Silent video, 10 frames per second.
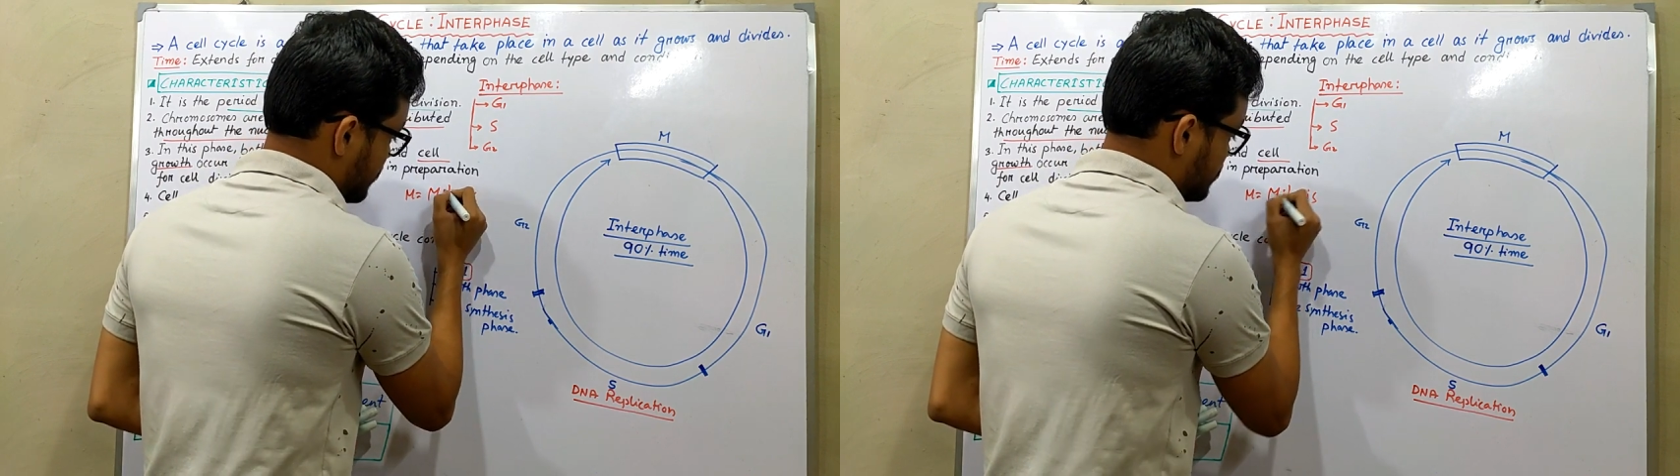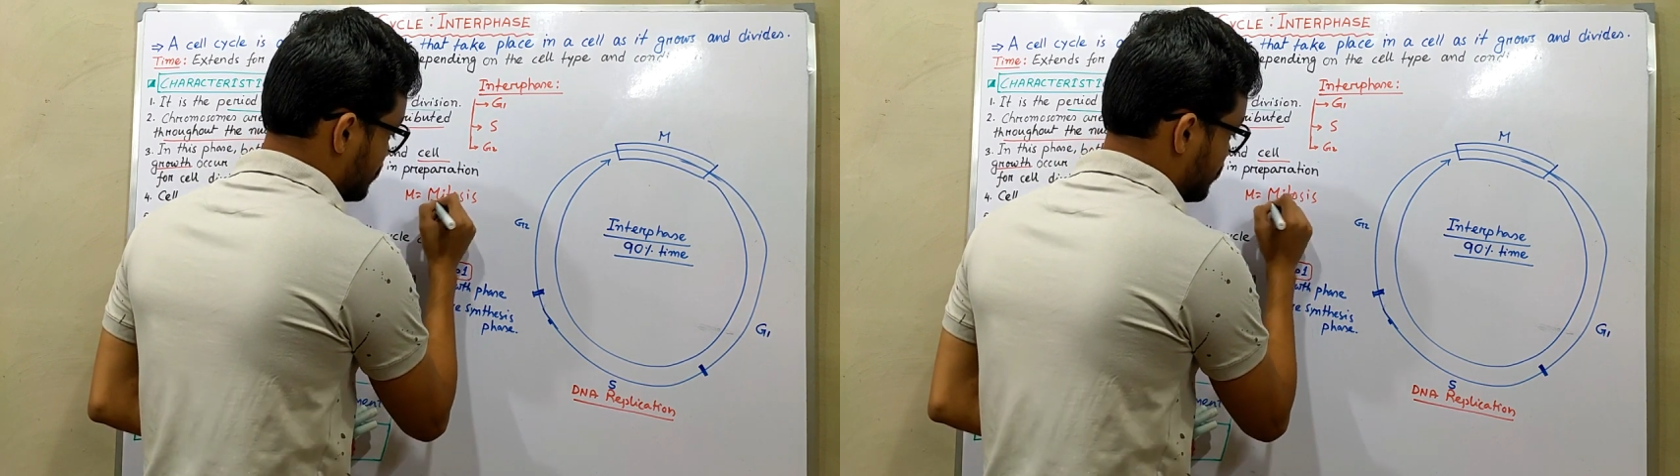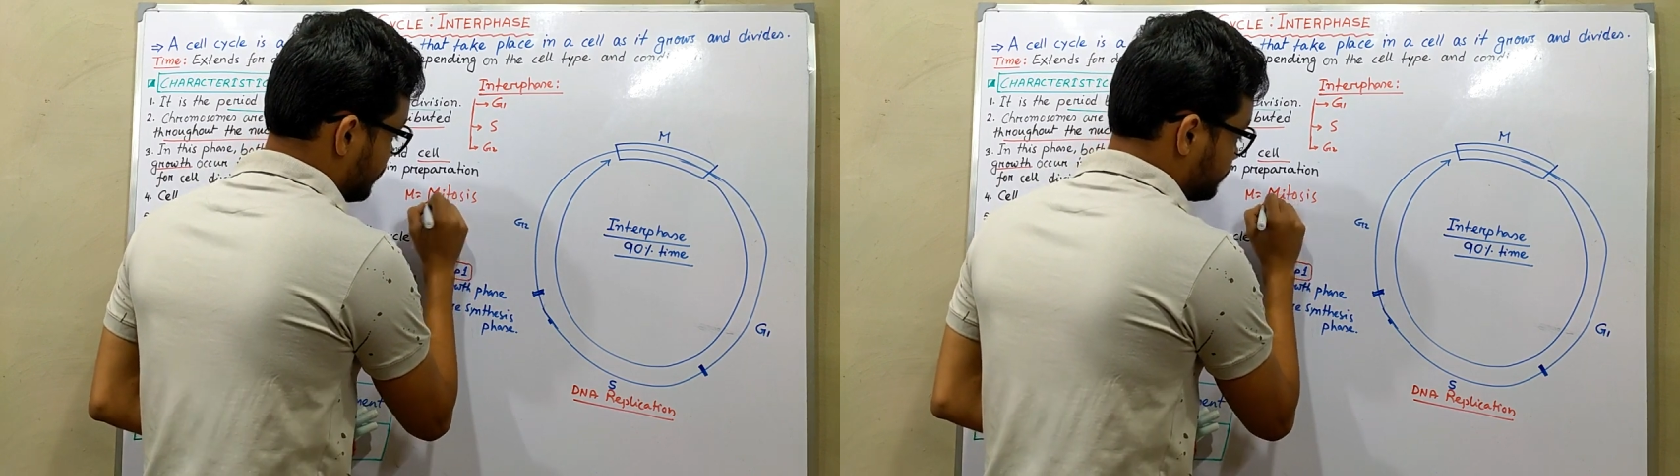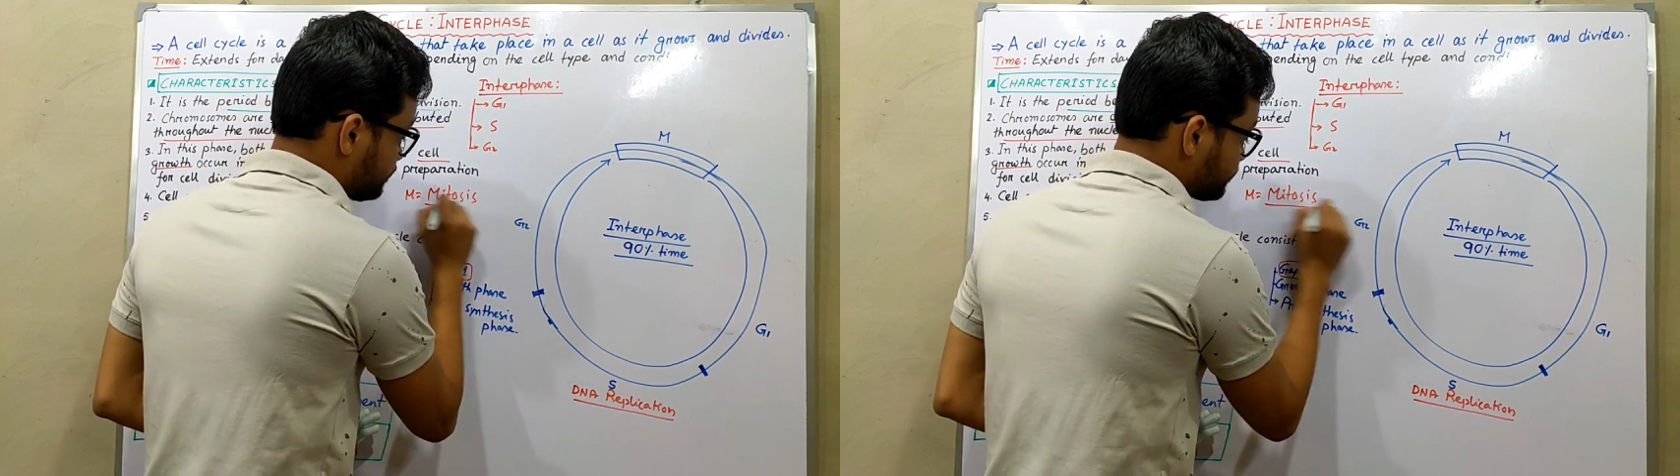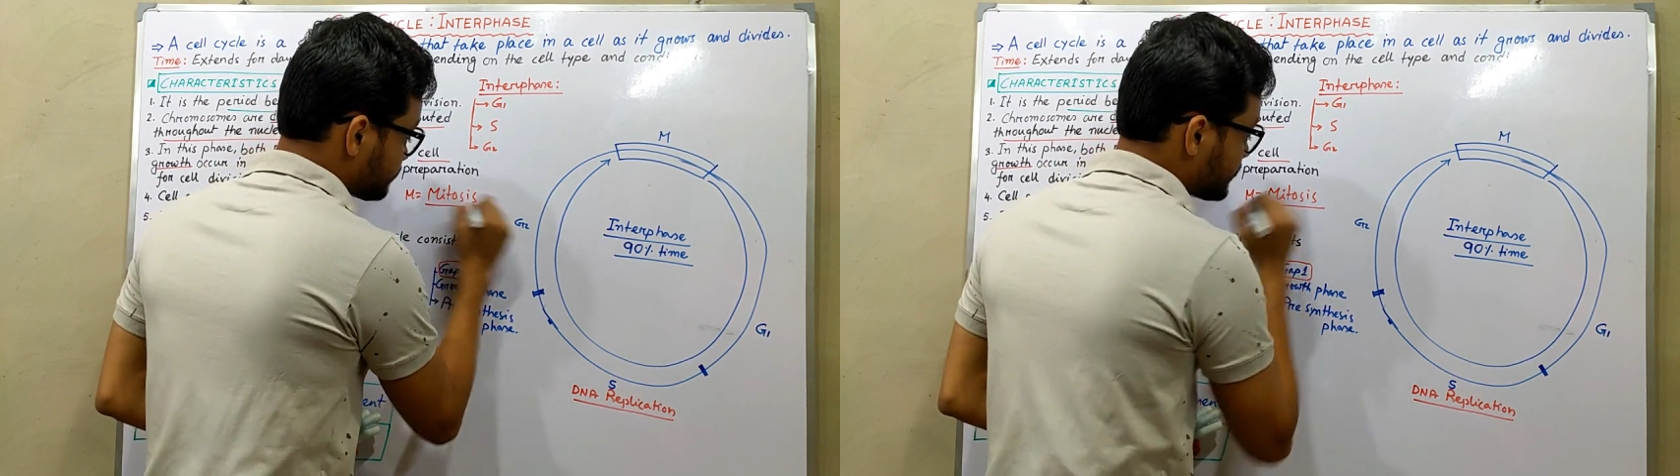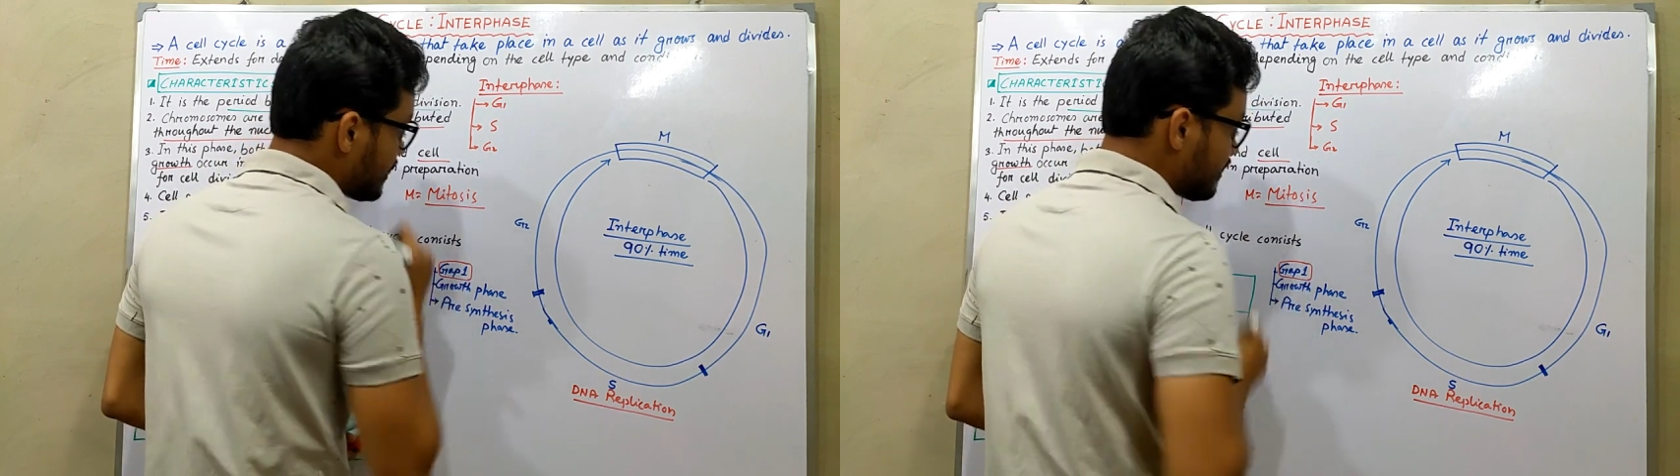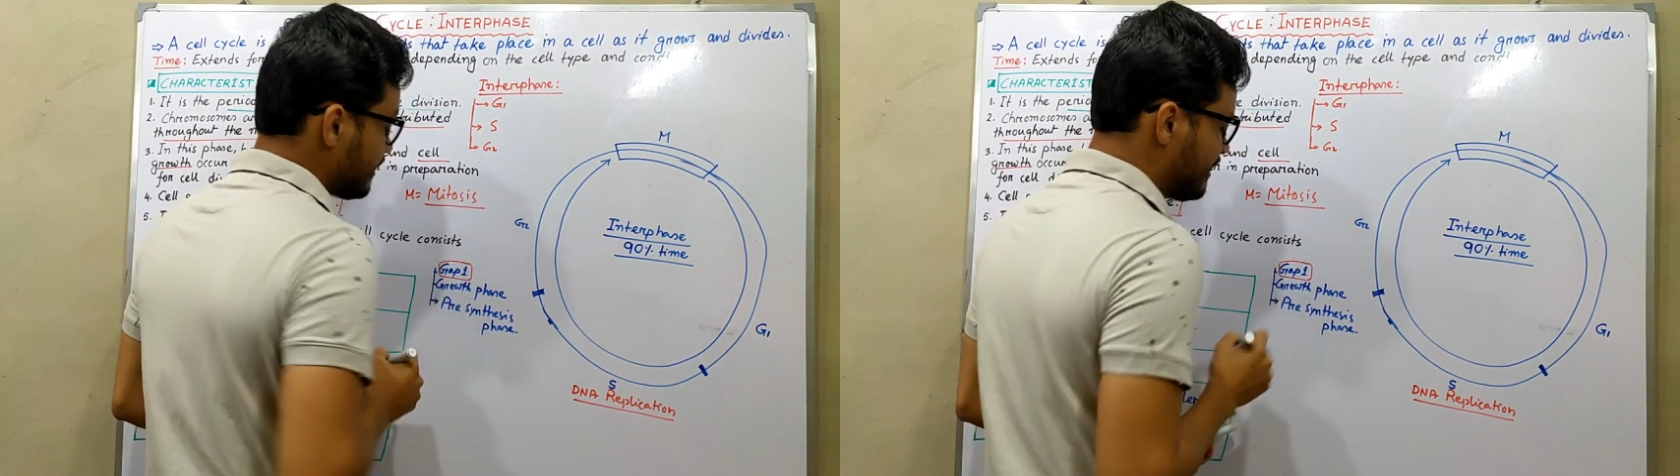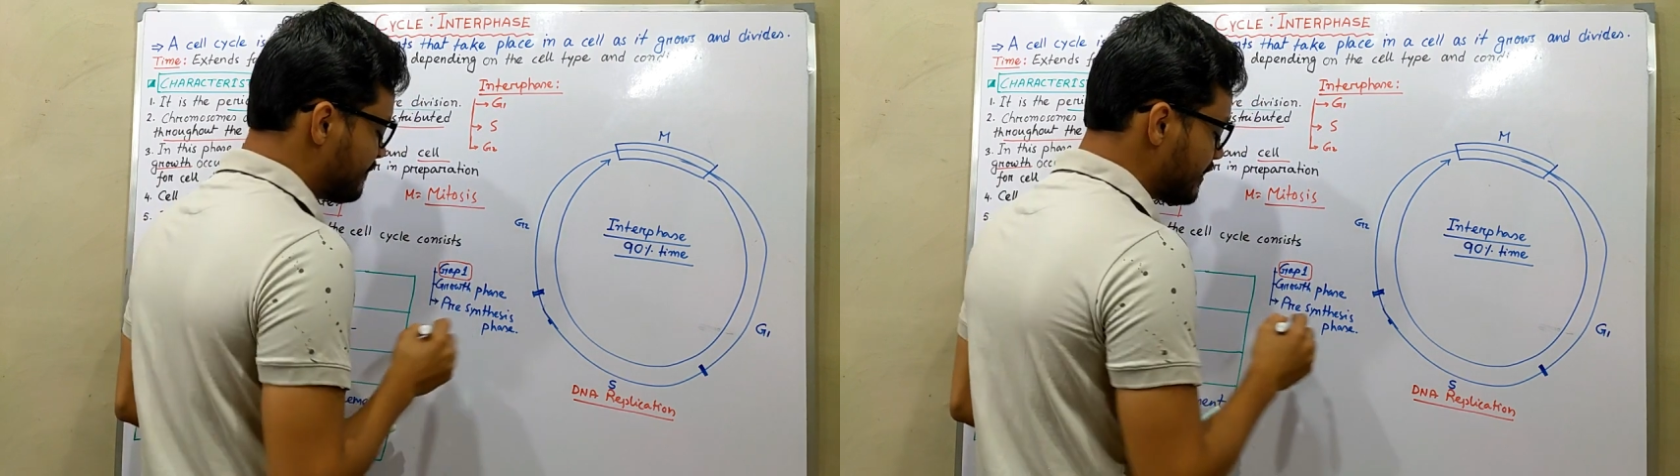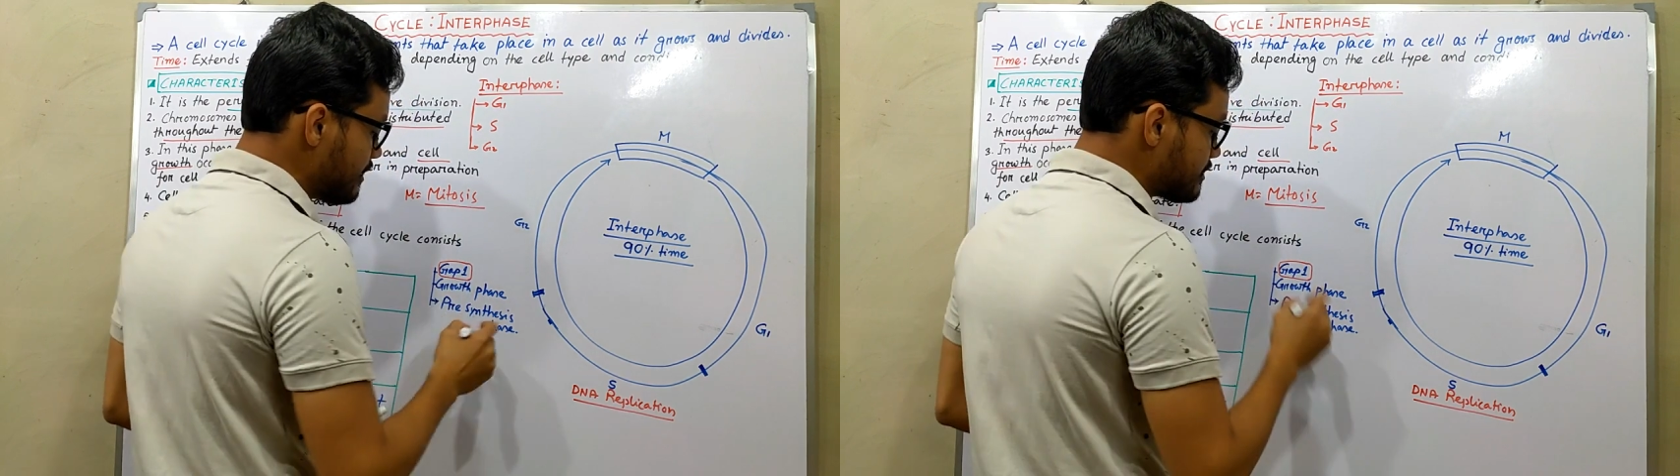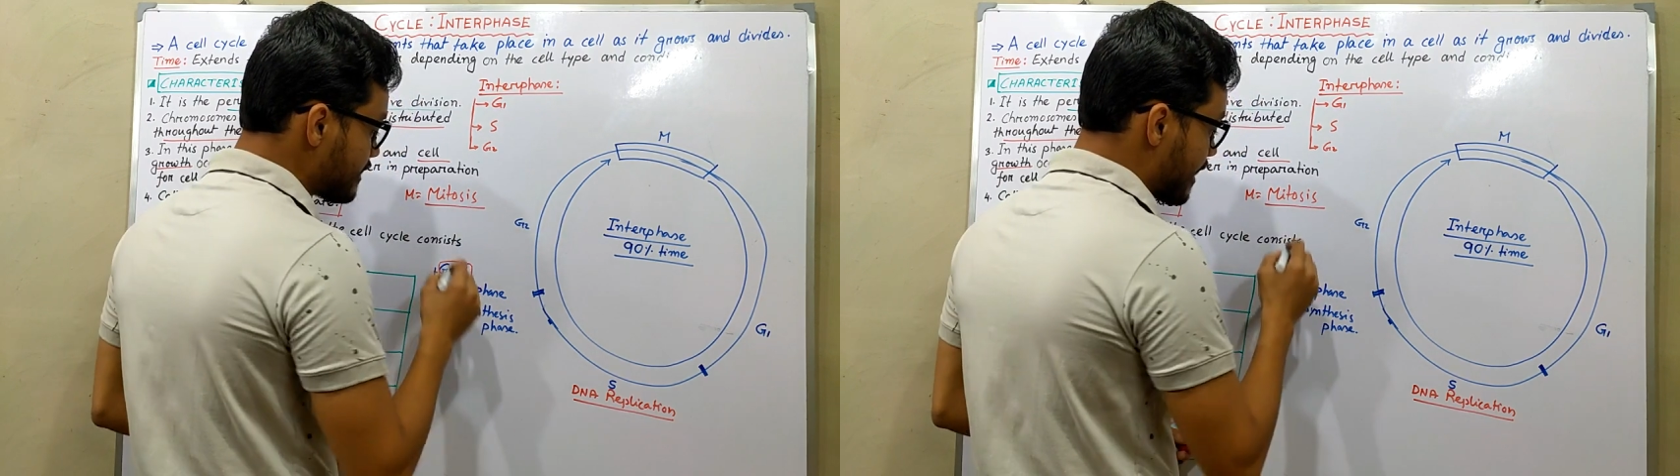So it fills a